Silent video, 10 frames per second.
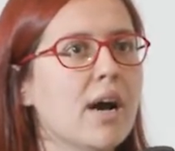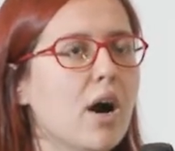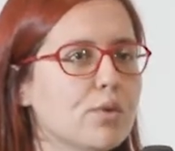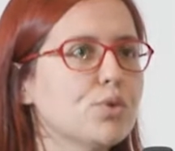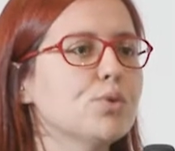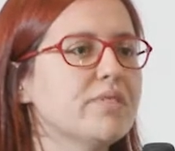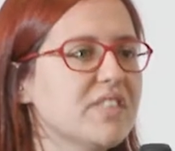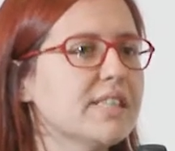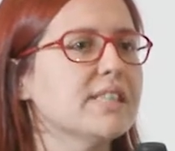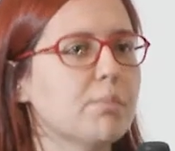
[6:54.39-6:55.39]
how to do
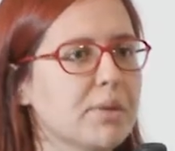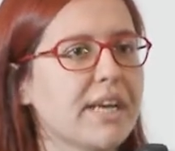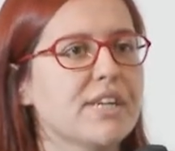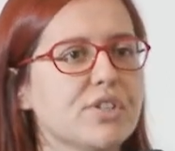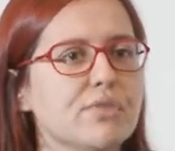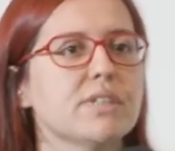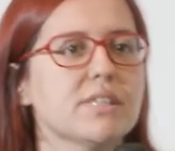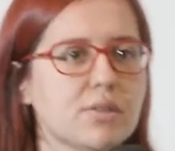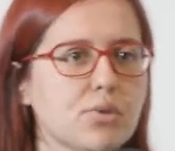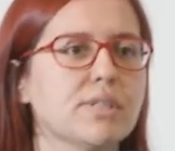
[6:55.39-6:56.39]
physical replication with
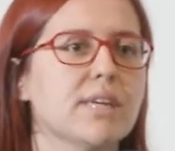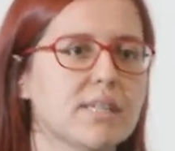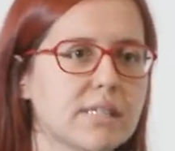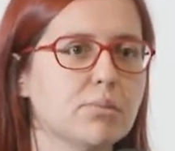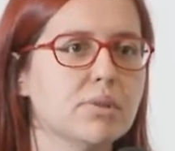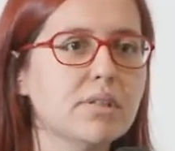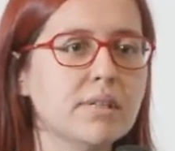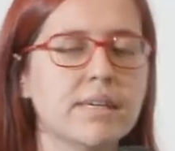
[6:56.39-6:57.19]
using Ansible